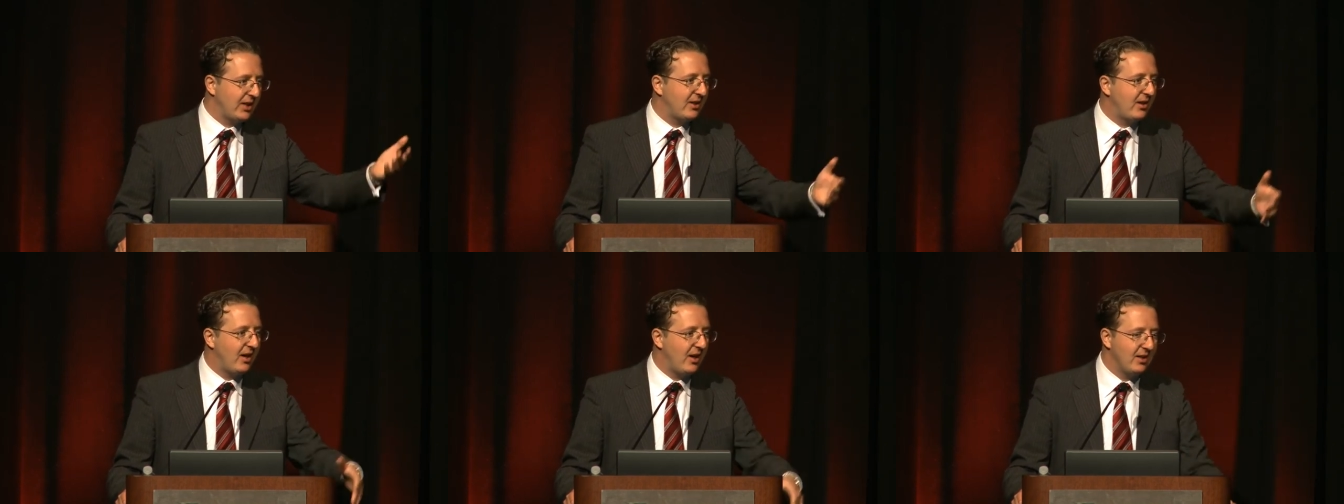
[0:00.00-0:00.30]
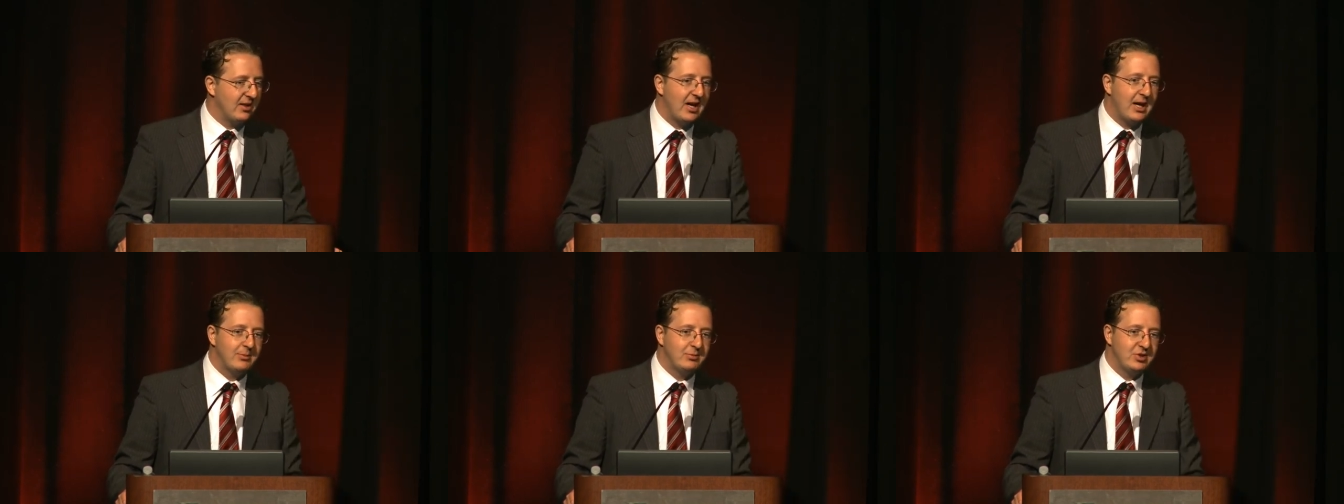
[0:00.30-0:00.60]

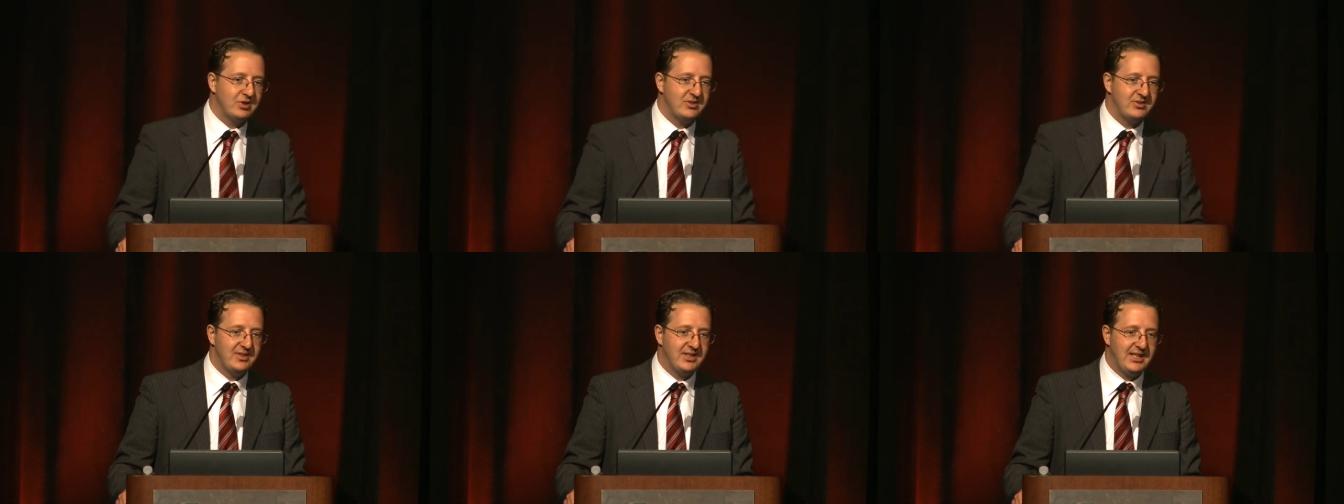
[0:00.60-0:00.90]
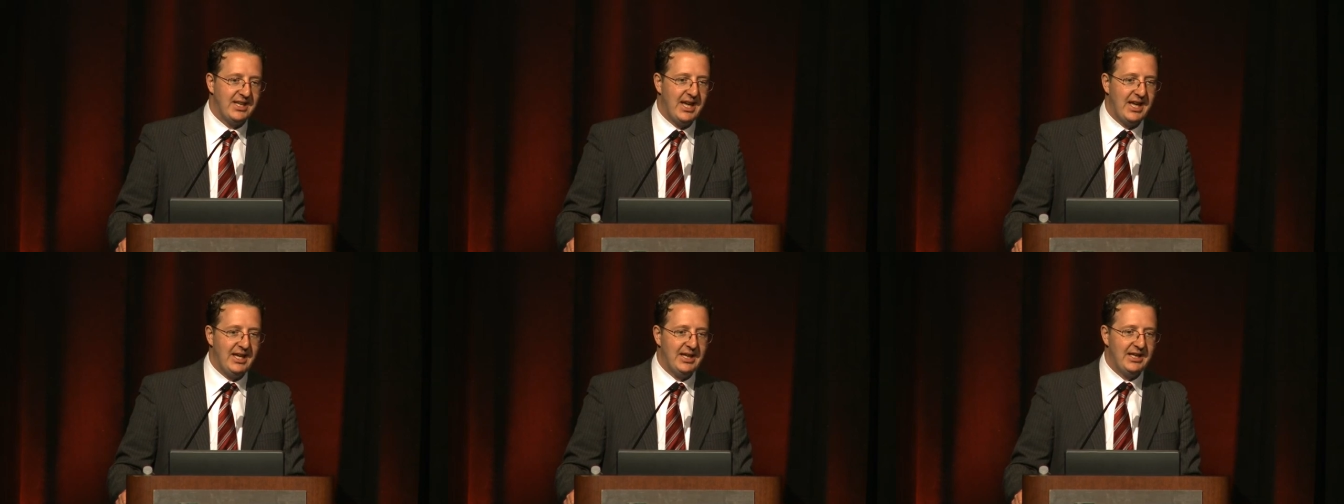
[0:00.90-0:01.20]
call options
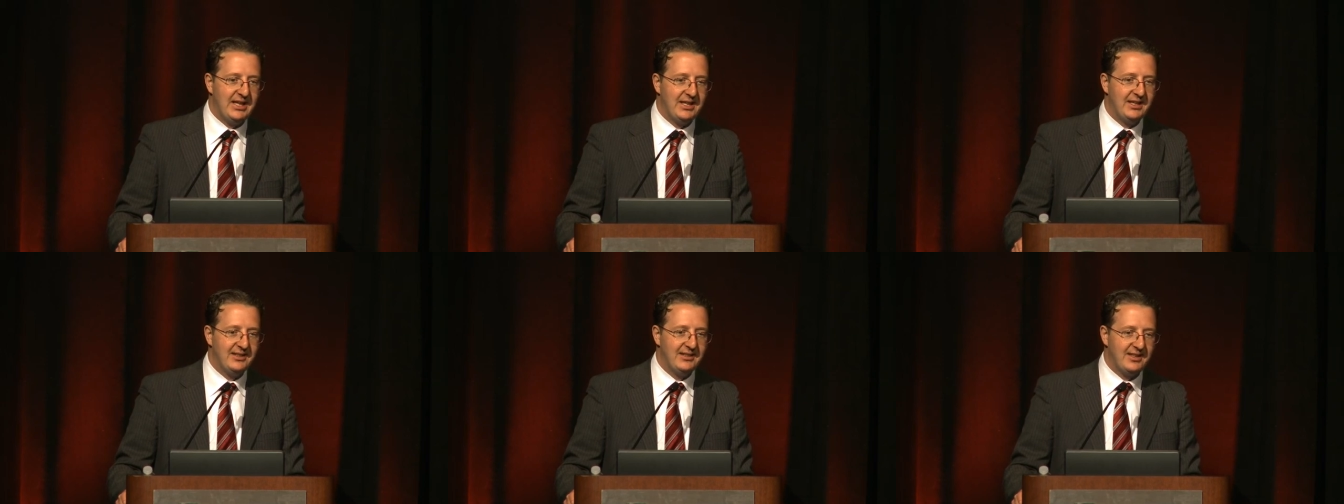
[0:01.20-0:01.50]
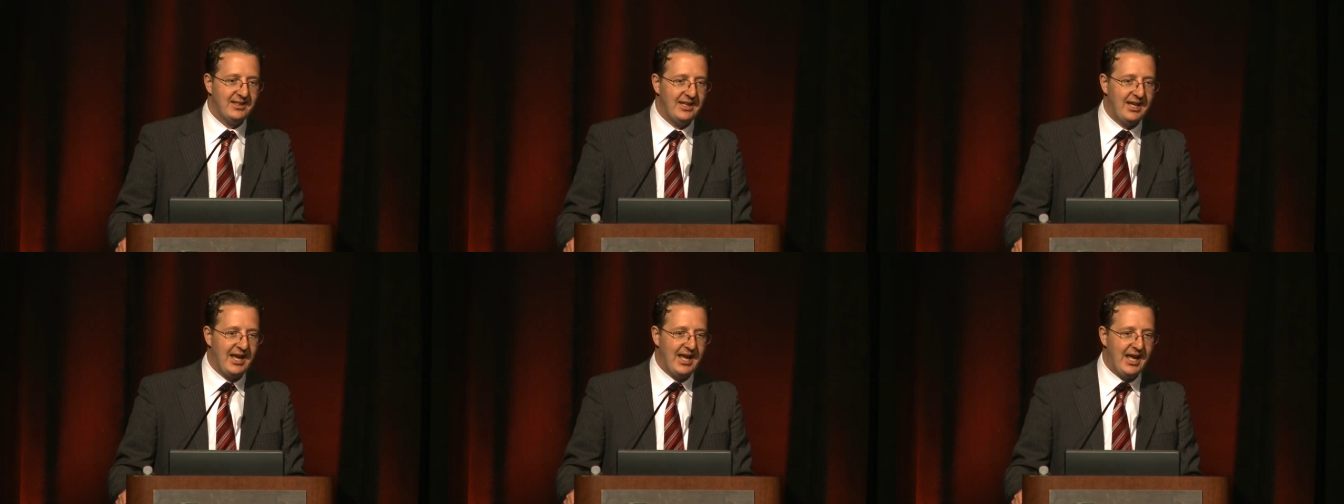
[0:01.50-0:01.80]
decaying and
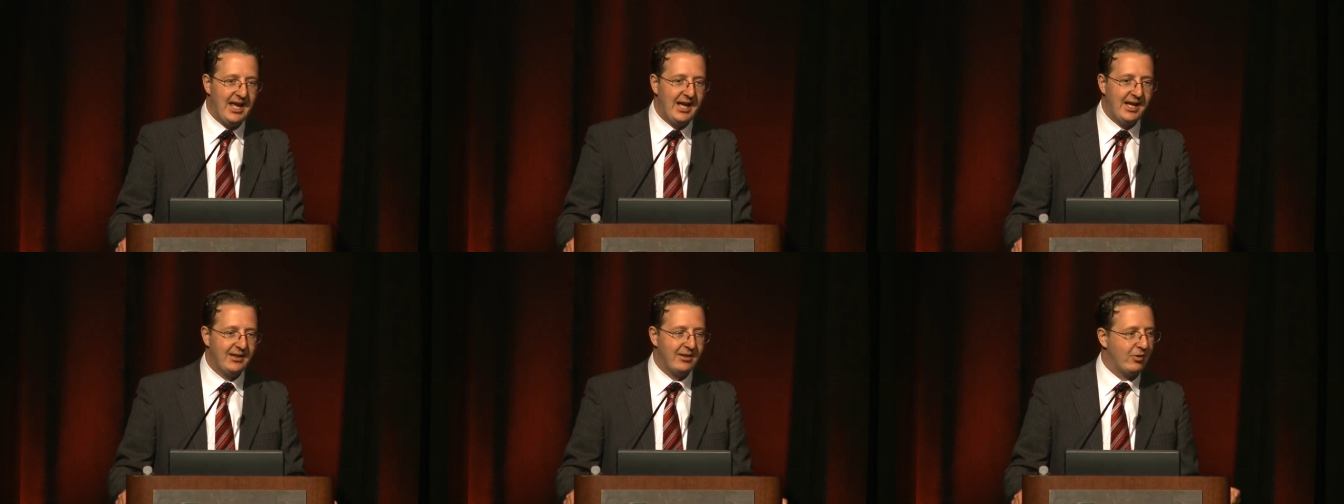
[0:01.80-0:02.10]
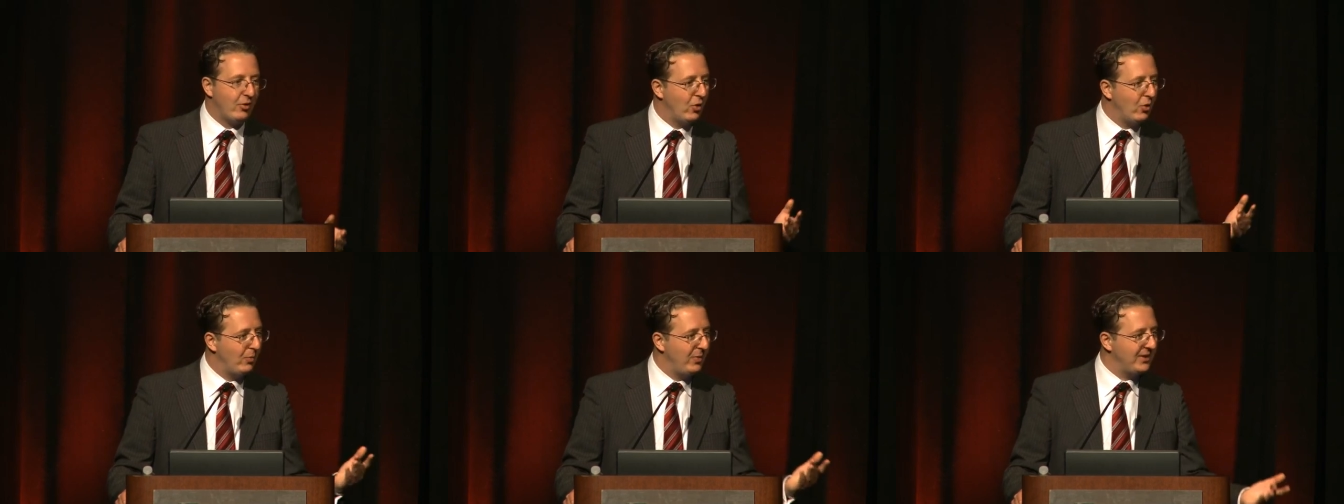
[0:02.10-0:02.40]
decaying, and they're
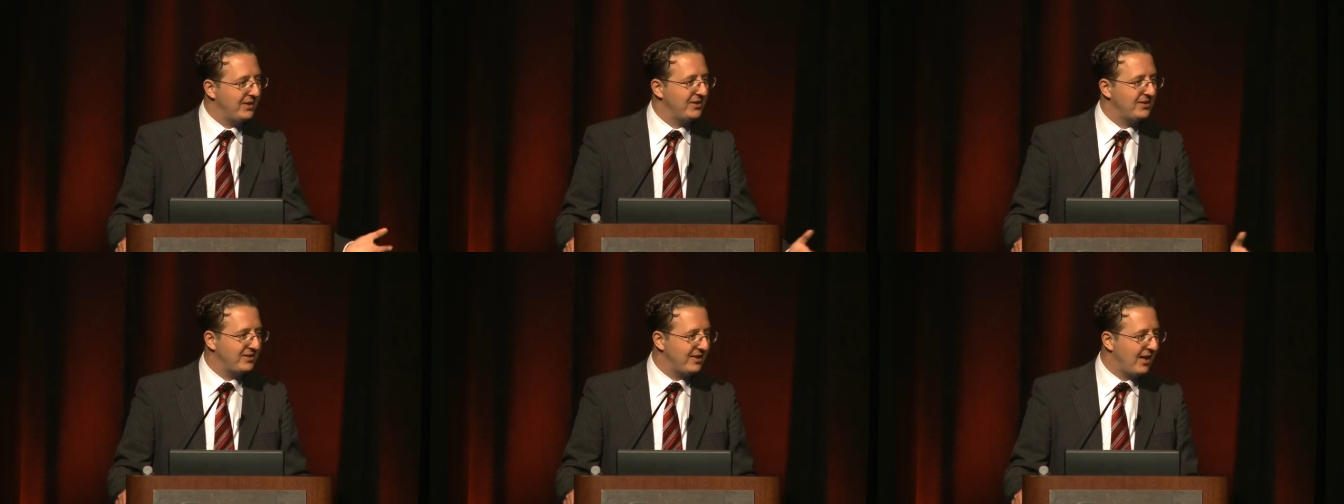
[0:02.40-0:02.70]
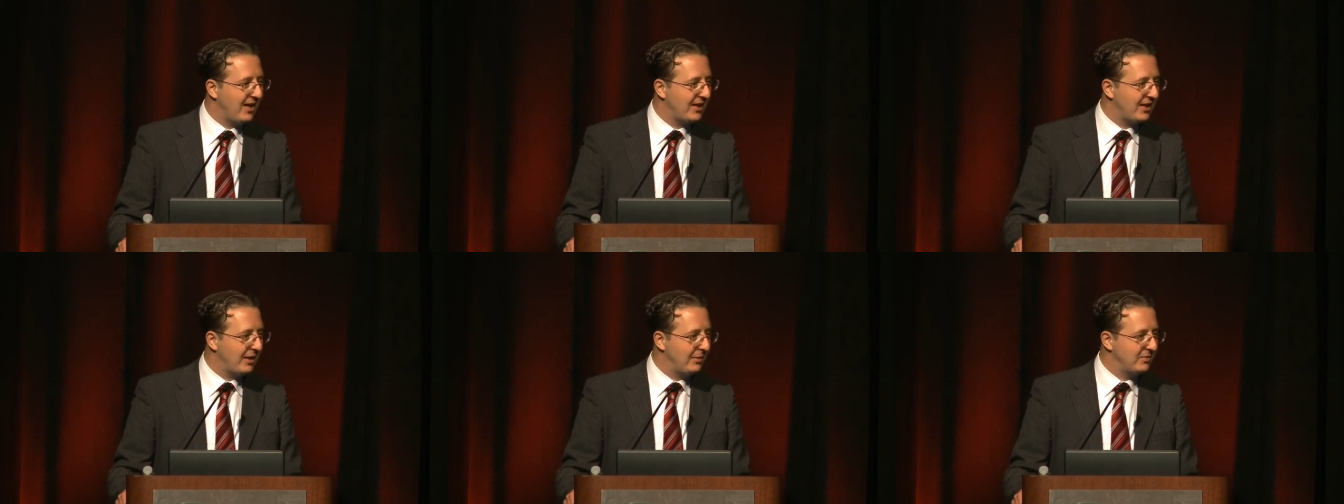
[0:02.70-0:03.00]
hoping the
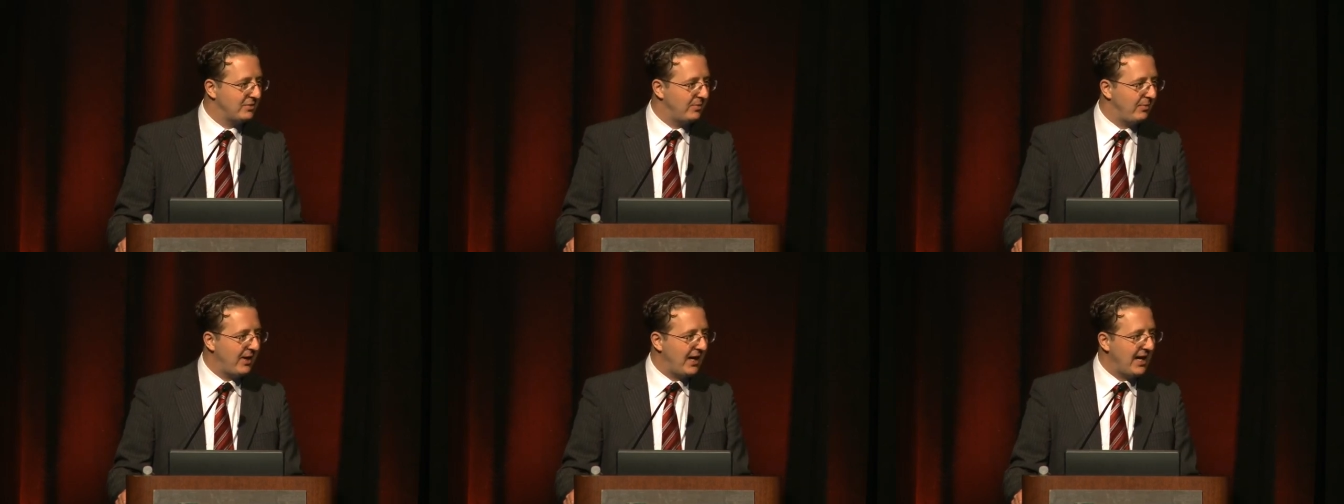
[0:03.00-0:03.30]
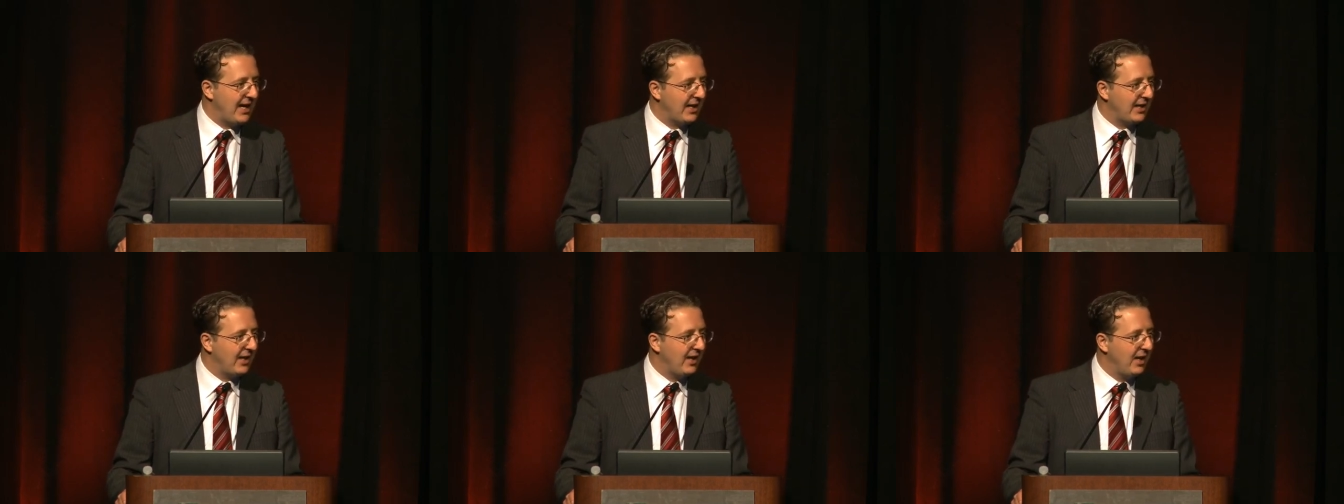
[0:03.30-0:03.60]
stock comes
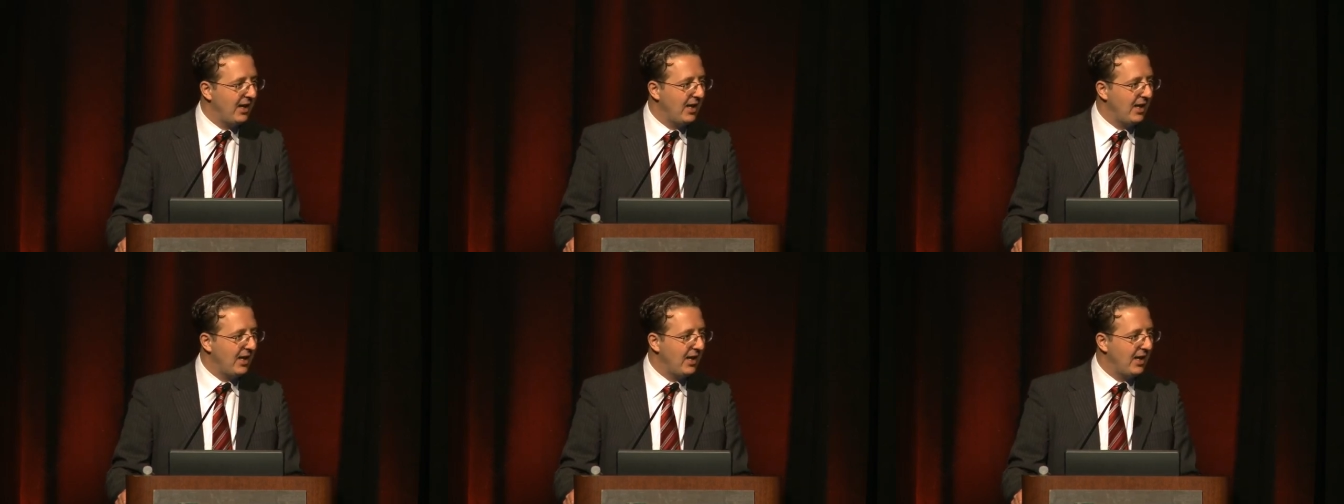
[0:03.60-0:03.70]
back.